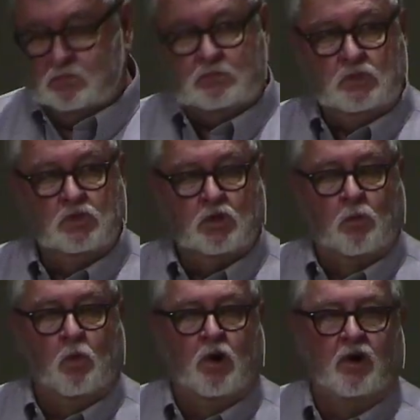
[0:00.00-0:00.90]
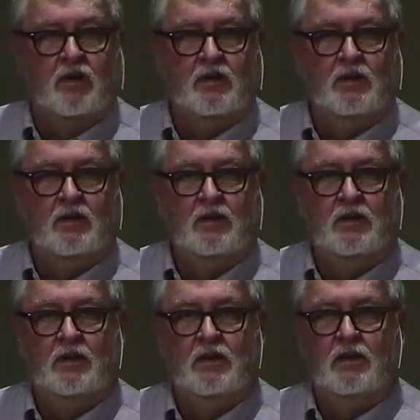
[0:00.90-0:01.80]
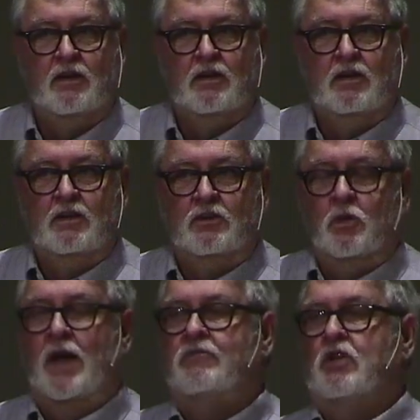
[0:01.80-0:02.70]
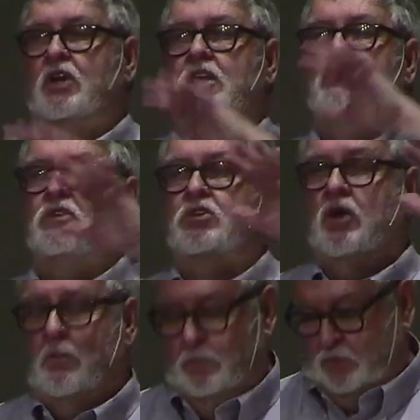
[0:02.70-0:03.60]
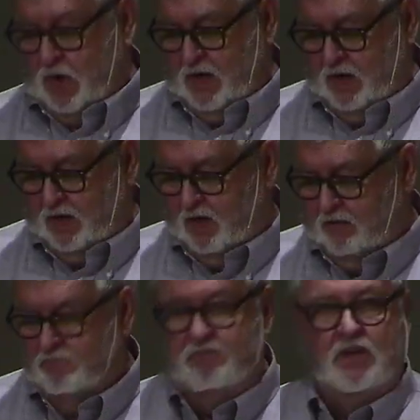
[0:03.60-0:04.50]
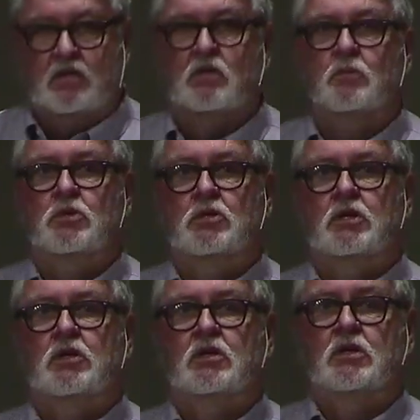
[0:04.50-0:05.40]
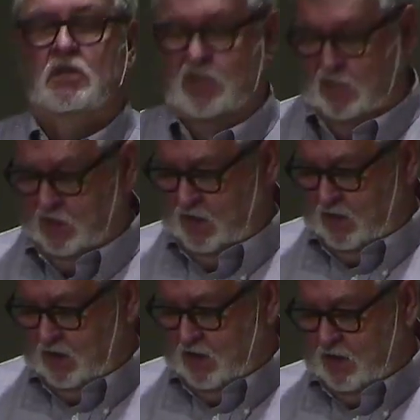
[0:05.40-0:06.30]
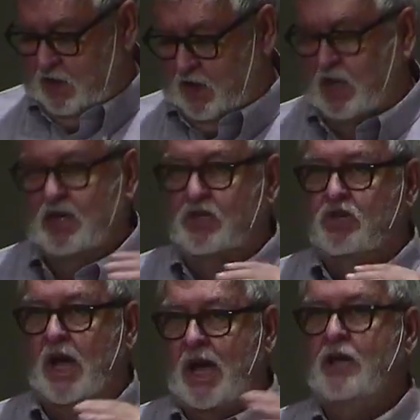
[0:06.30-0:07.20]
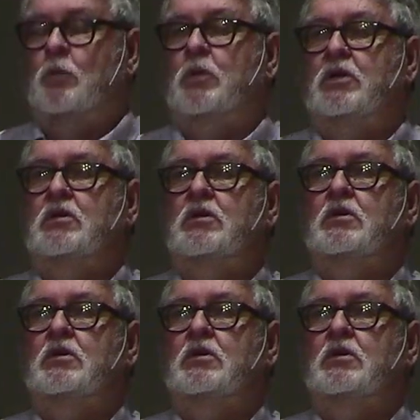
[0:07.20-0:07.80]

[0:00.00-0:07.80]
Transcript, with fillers: Somewhere. You have to leave this umbrella of victimhood and entitlement,